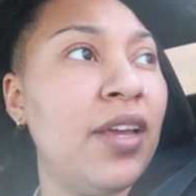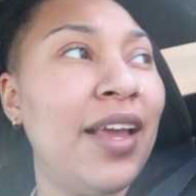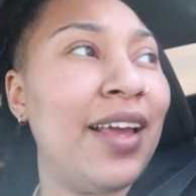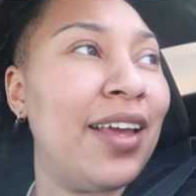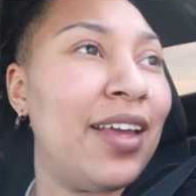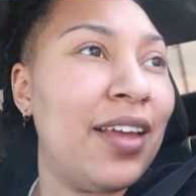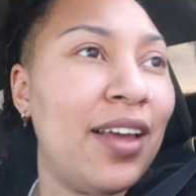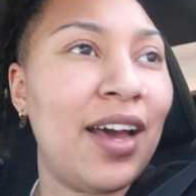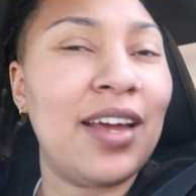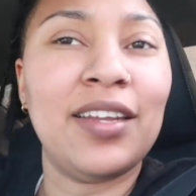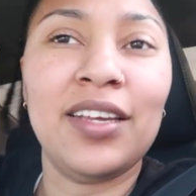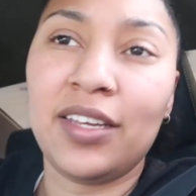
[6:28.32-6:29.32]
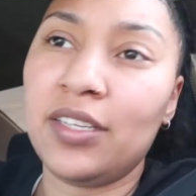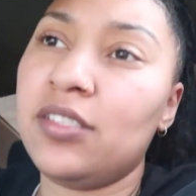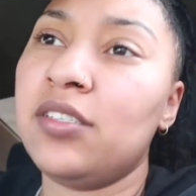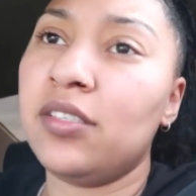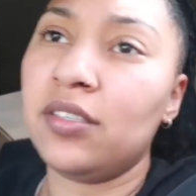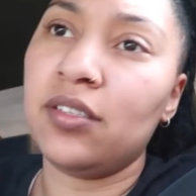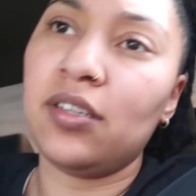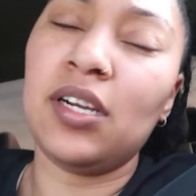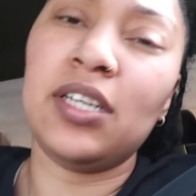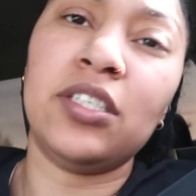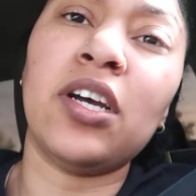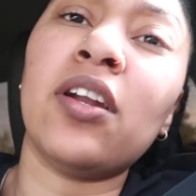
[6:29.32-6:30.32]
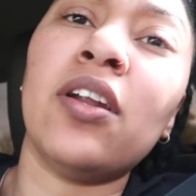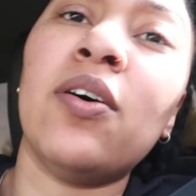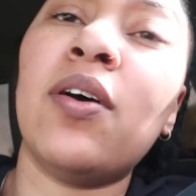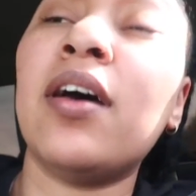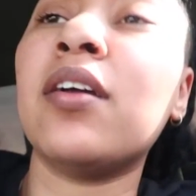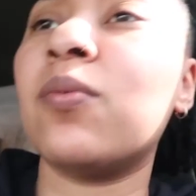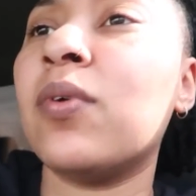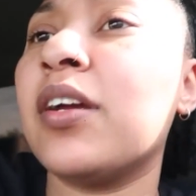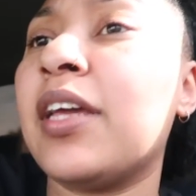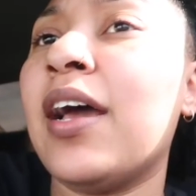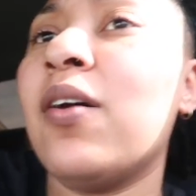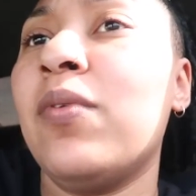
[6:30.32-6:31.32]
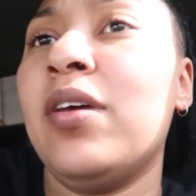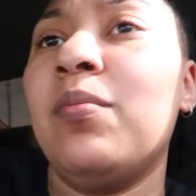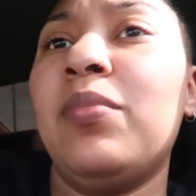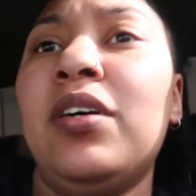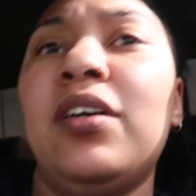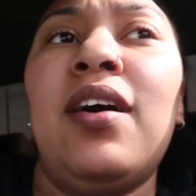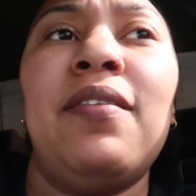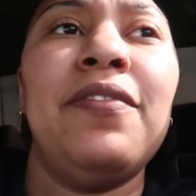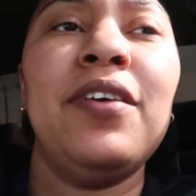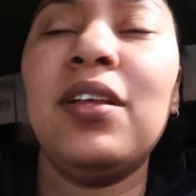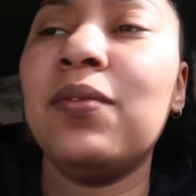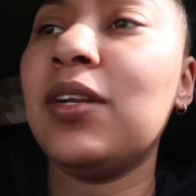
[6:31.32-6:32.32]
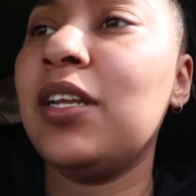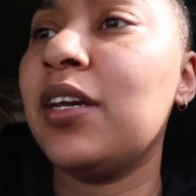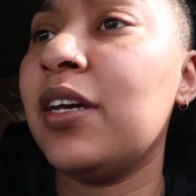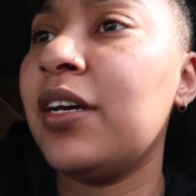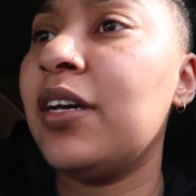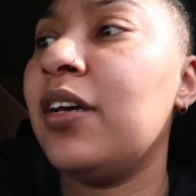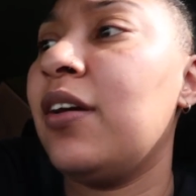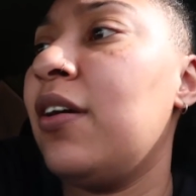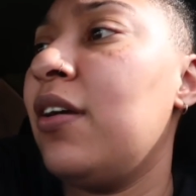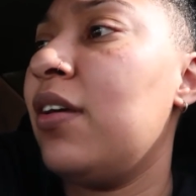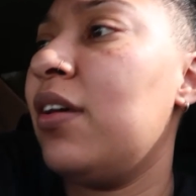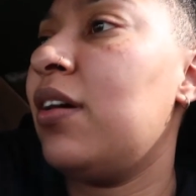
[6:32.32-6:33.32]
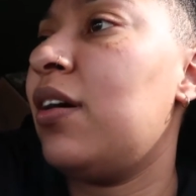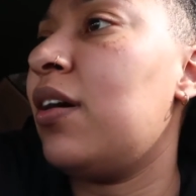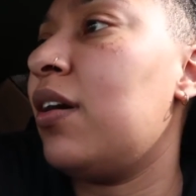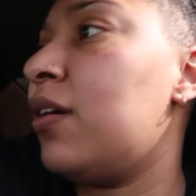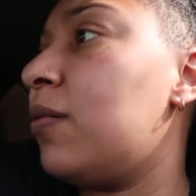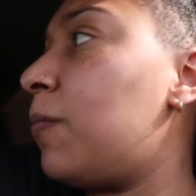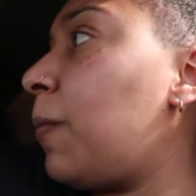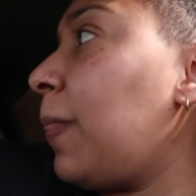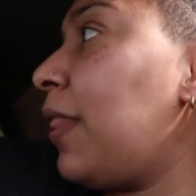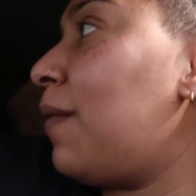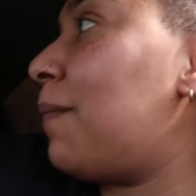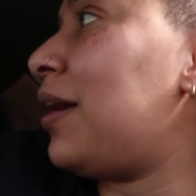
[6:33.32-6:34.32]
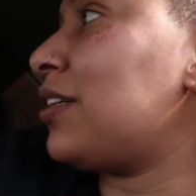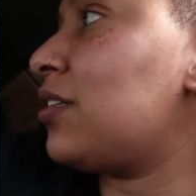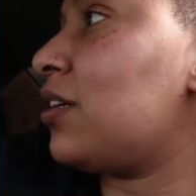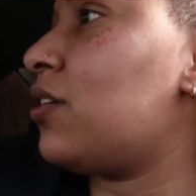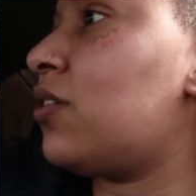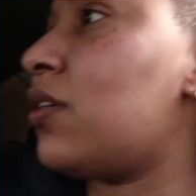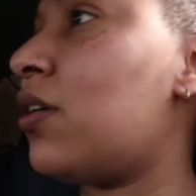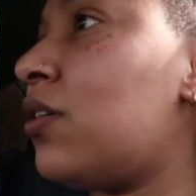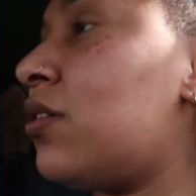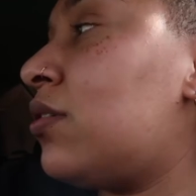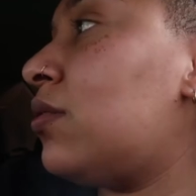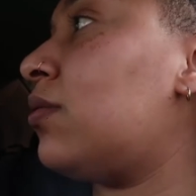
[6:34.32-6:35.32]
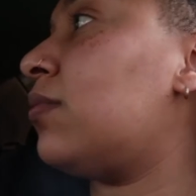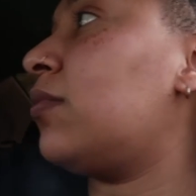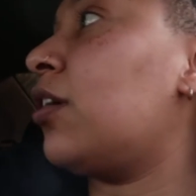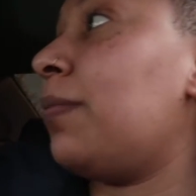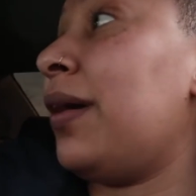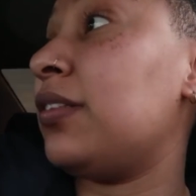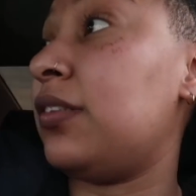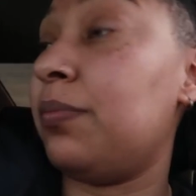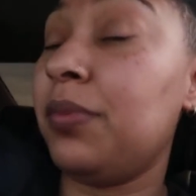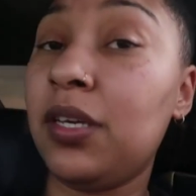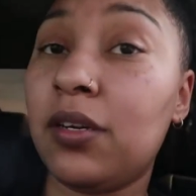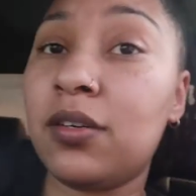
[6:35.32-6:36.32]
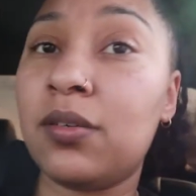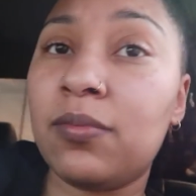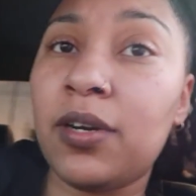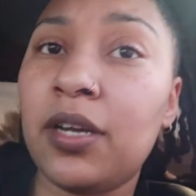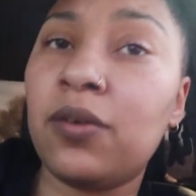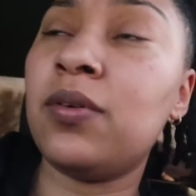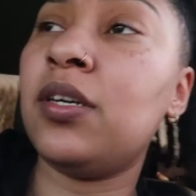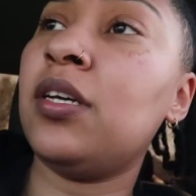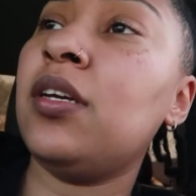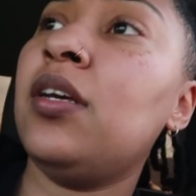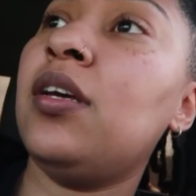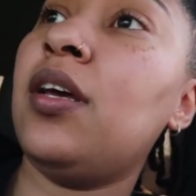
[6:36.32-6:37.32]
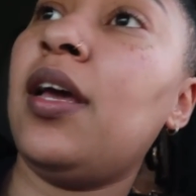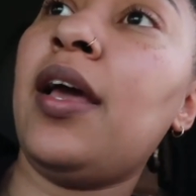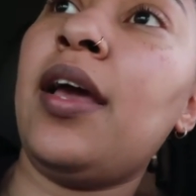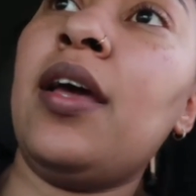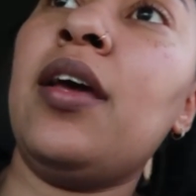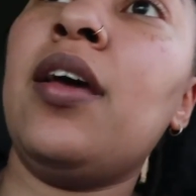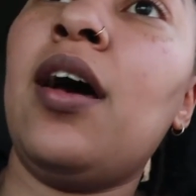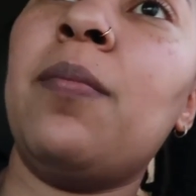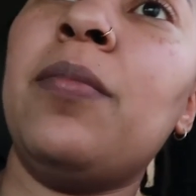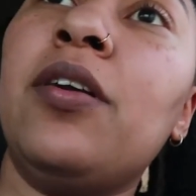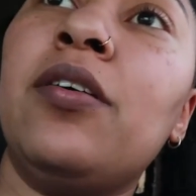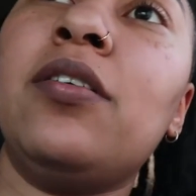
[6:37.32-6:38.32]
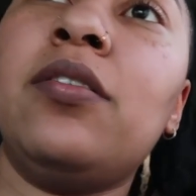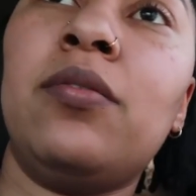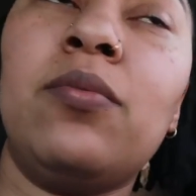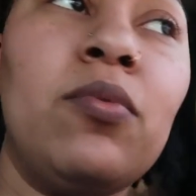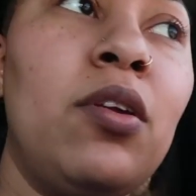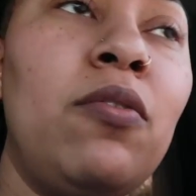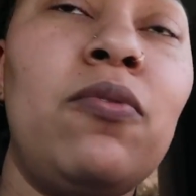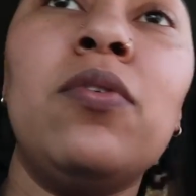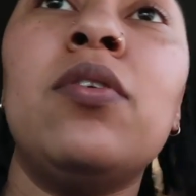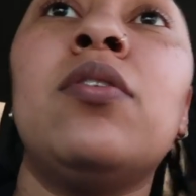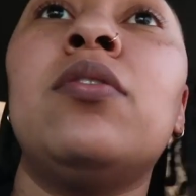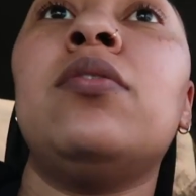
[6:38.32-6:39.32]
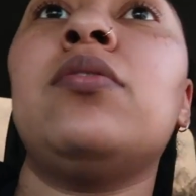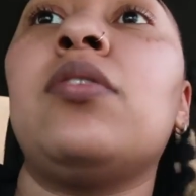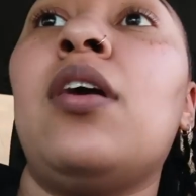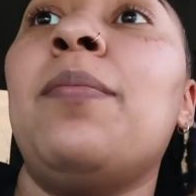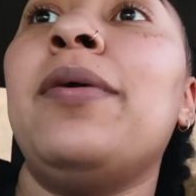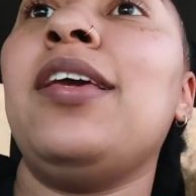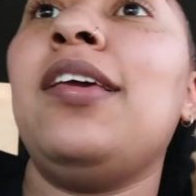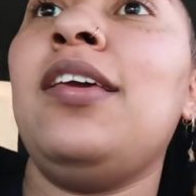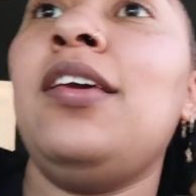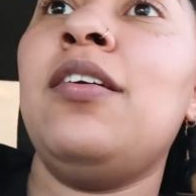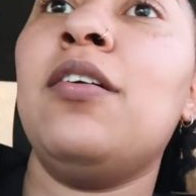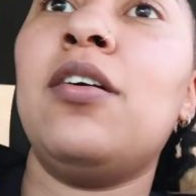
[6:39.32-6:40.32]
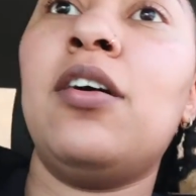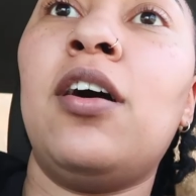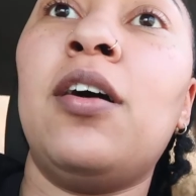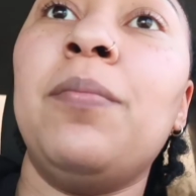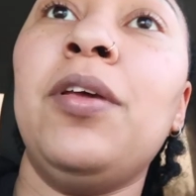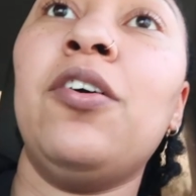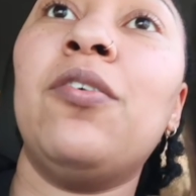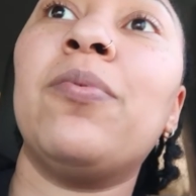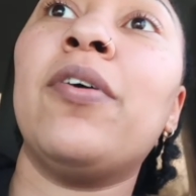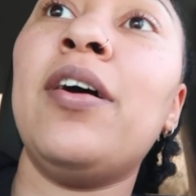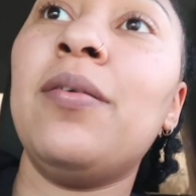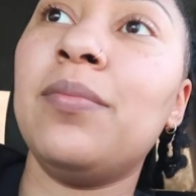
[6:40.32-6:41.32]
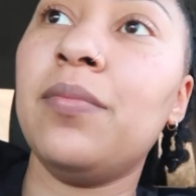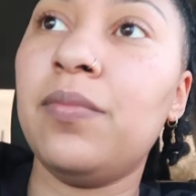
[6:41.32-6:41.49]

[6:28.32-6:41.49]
and I didn't get to let y'all know how the workout went, but I'm feeling really good. Um, about to go home, or about to be home right quick. And I'm gonna refuel, so I'm gonna eat our meal prep